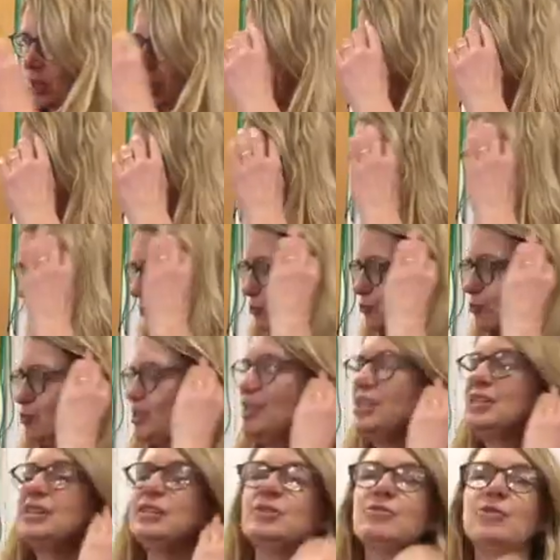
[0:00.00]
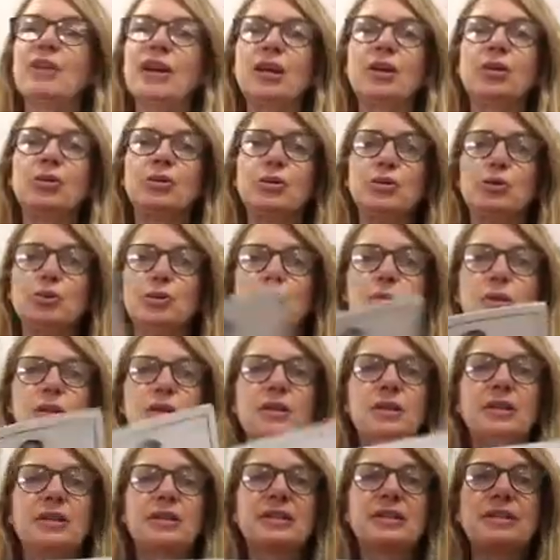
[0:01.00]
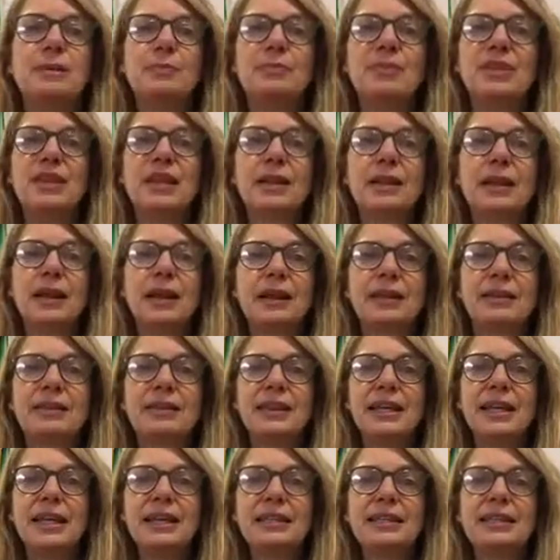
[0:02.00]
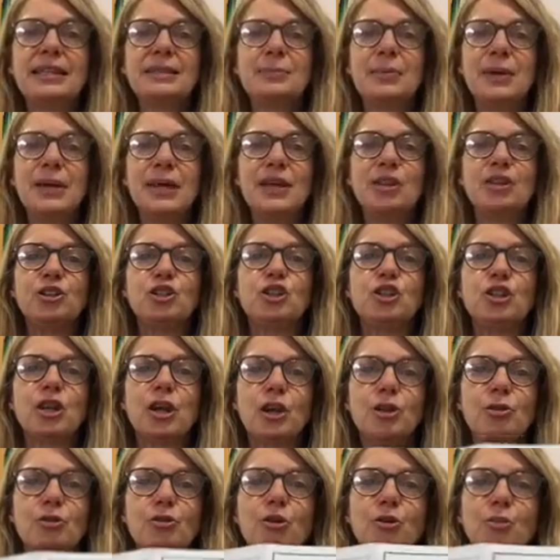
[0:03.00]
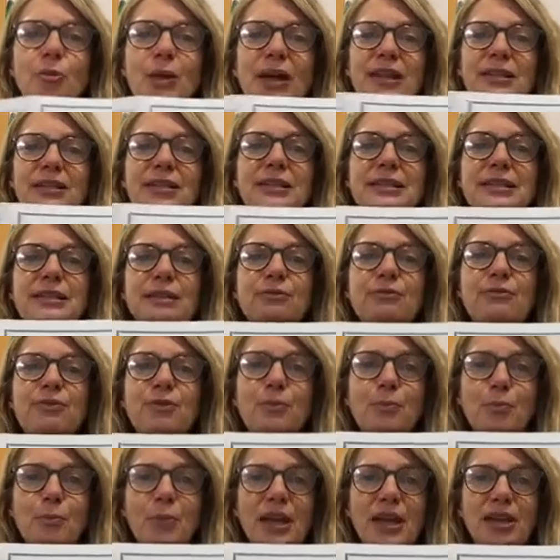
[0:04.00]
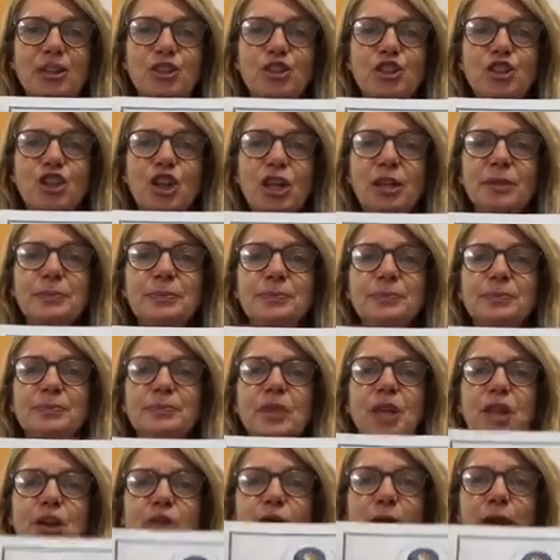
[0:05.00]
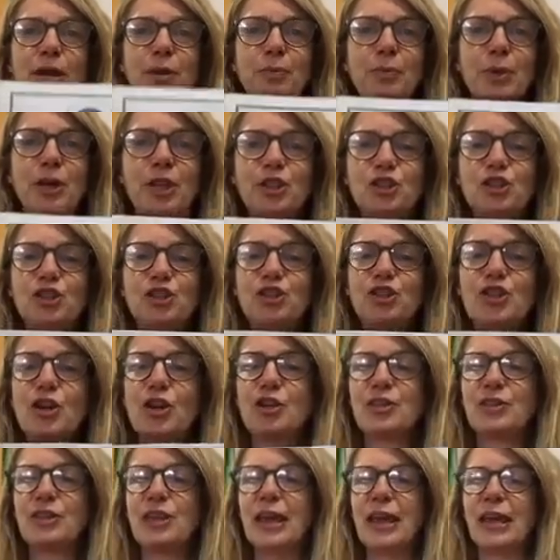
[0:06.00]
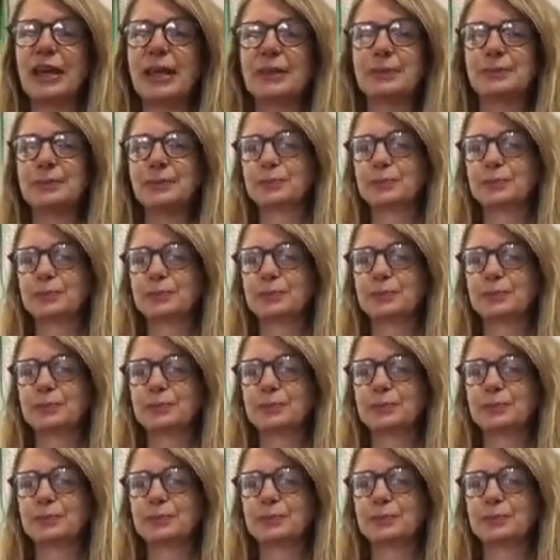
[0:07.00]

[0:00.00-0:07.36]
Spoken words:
So the reading record would look something like this, but each year group has a different picture. Great pictures, aren't they?